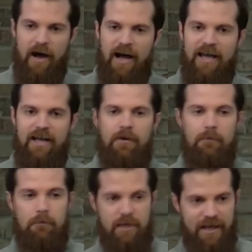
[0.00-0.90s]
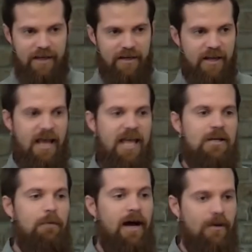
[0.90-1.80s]
by men
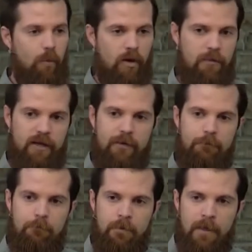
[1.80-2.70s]
and by women,